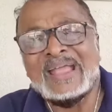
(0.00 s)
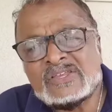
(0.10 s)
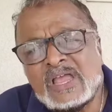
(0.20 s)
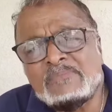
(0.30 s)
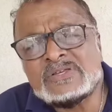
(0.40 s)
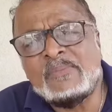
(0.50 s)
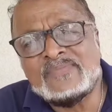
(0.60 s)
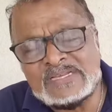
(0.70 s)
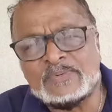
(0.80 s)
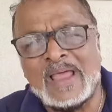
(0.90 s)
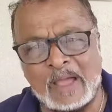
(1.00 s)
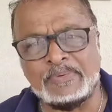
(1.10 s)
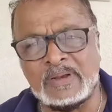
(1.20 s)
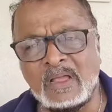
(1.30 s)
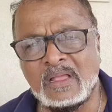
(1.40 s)
So, some of this will
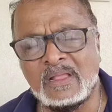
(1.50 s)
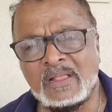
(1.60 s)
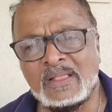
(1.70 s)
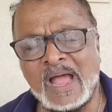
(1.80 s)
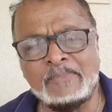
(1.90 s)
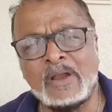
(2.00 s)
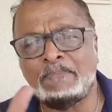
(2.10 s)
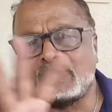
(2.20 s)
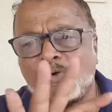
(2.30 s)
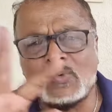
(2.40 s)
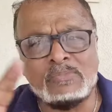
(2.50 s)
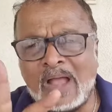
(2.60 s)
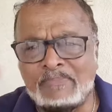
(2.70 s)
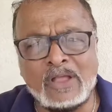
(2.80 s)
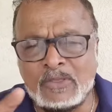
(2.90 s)
happen. Huh? I'm, not,
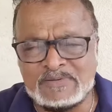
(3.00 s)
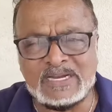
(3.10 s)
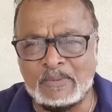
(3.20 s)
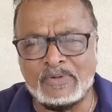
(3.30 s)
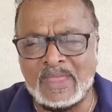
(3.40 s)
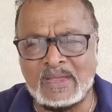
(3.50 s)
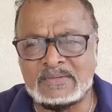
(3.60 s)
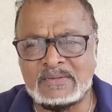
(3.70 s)
I'm not upset about that.